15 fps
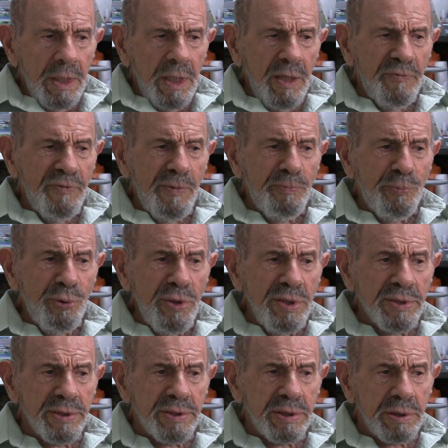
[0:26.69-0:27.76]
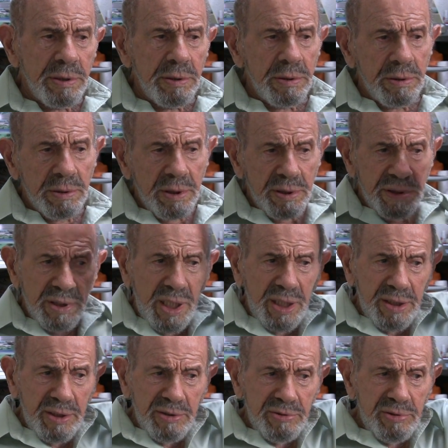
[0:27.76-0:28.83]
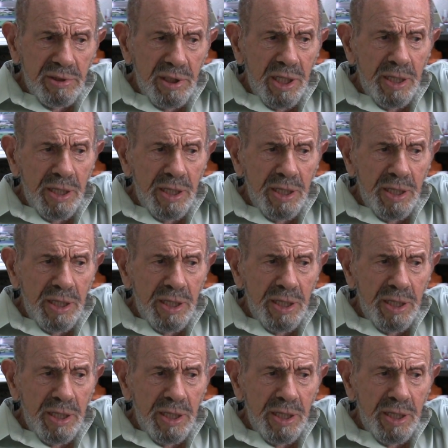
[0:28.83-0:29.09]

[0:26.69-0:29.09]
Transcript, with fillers: if a prince desires